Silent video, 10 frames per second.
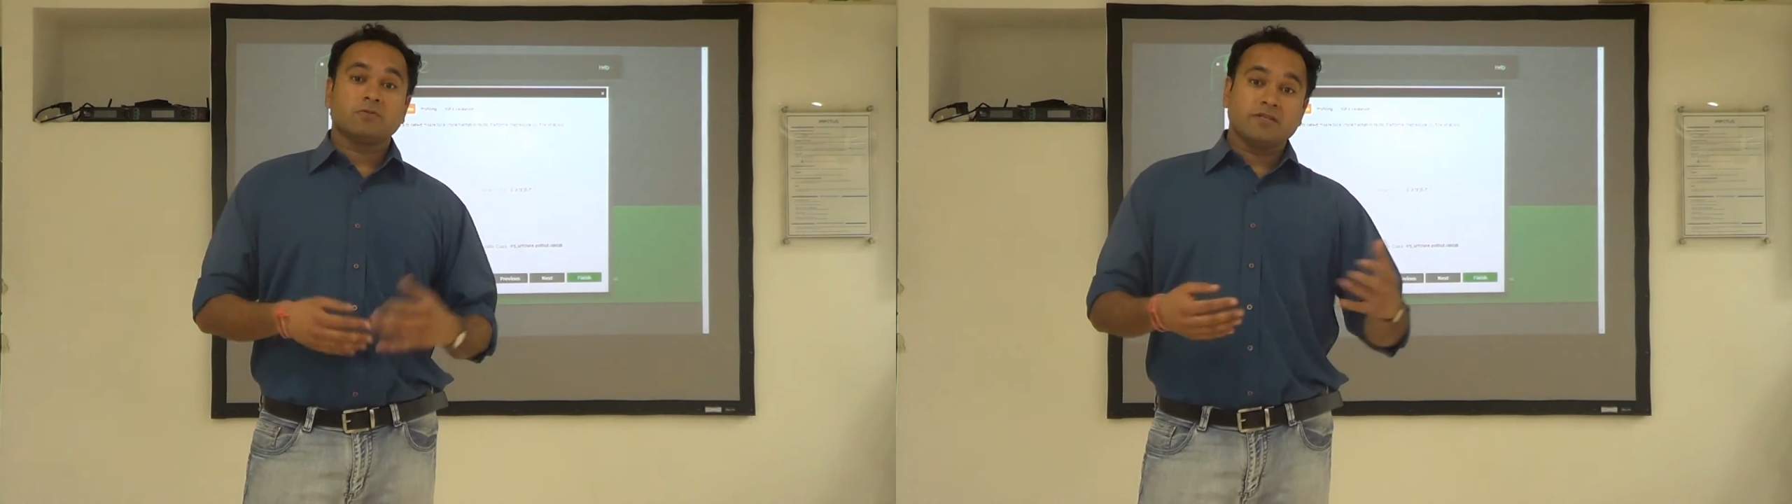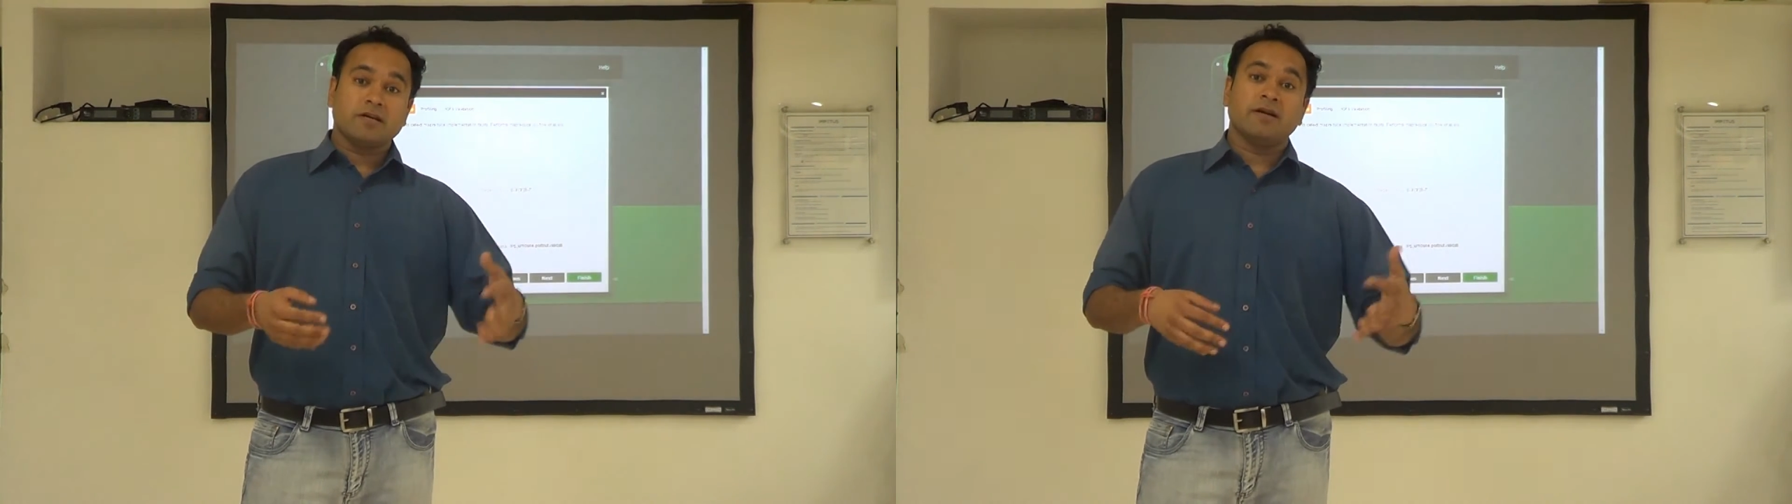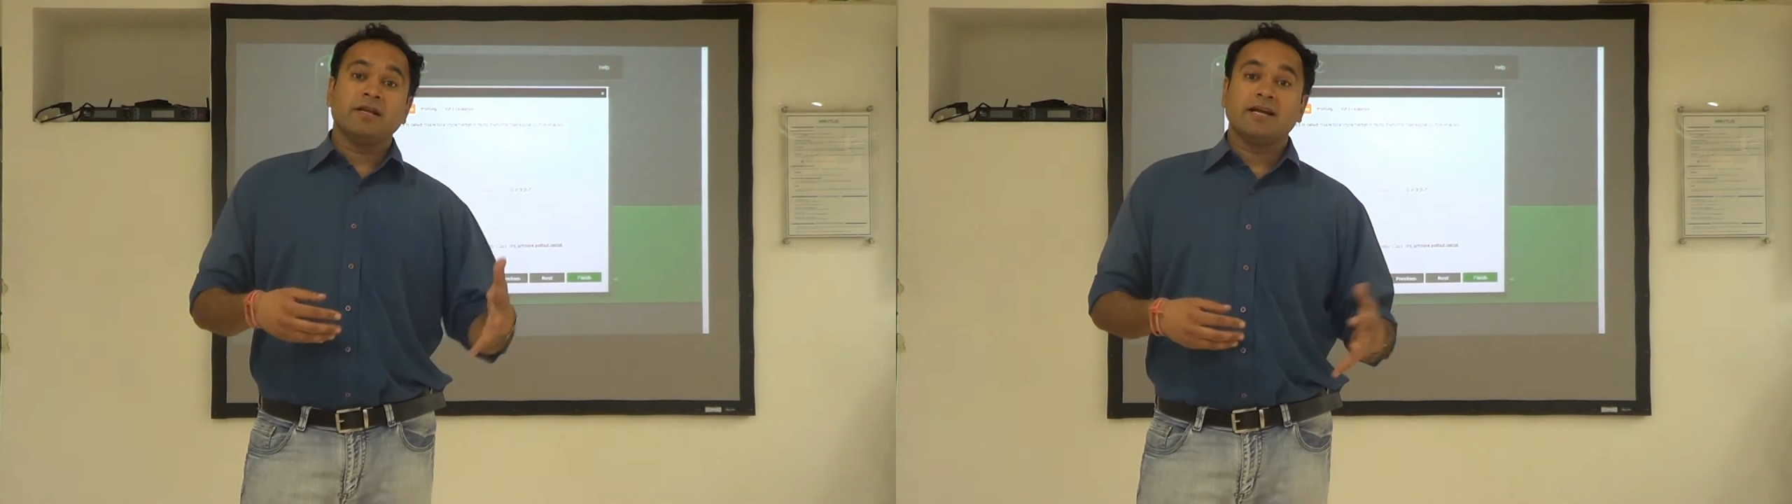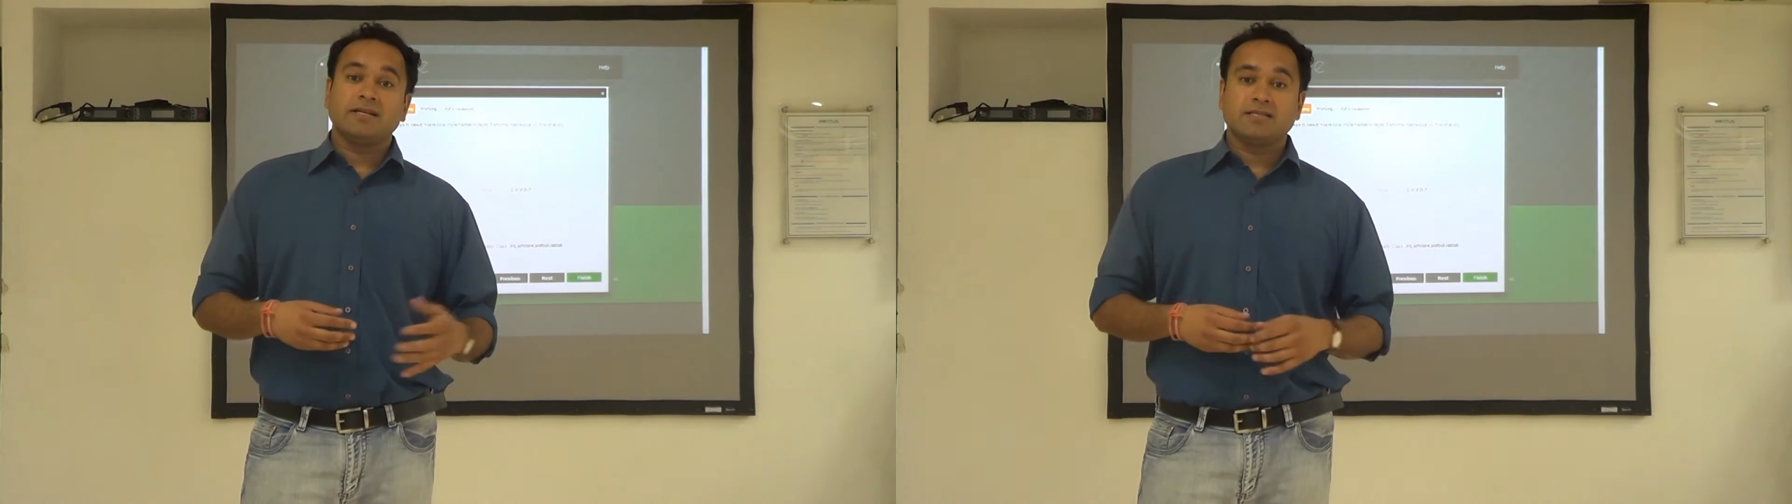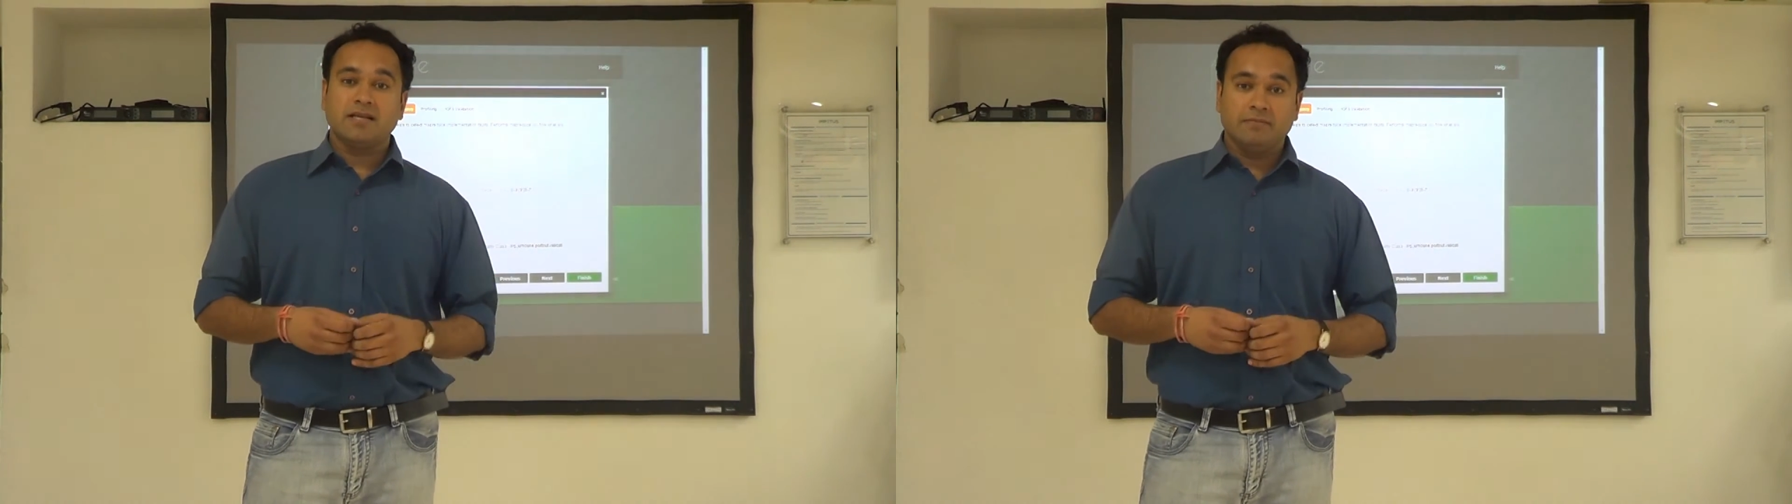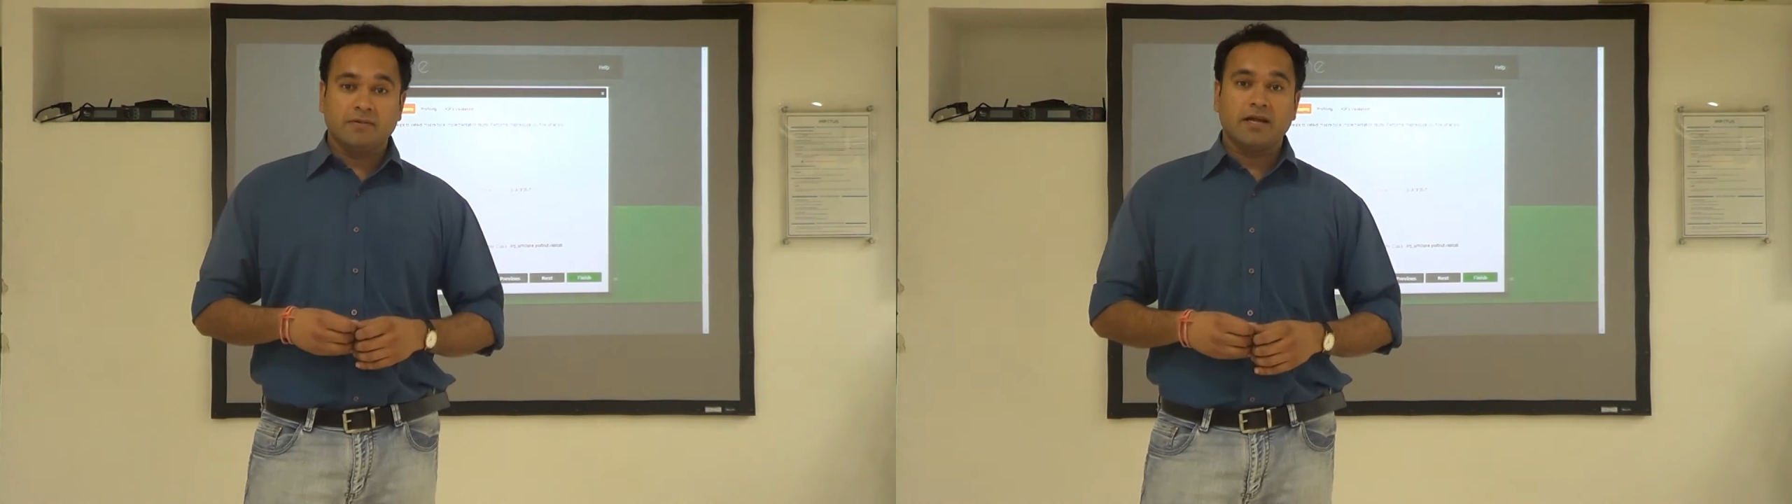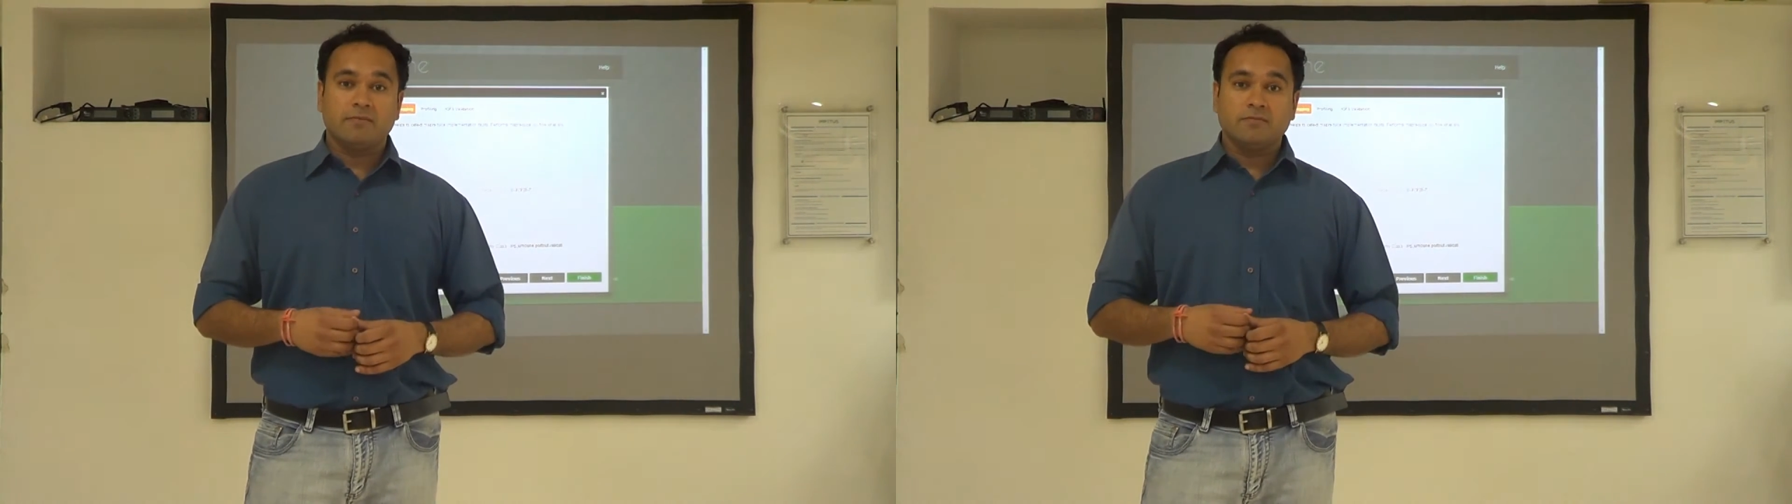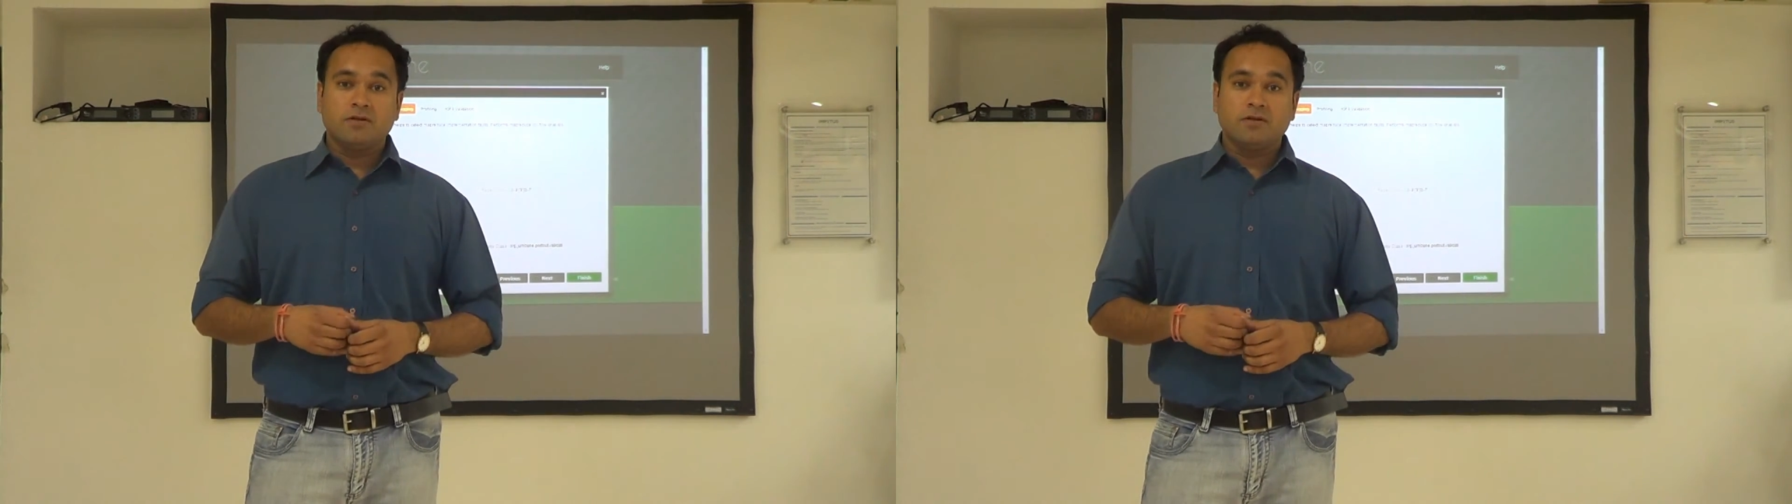which are running at the same time.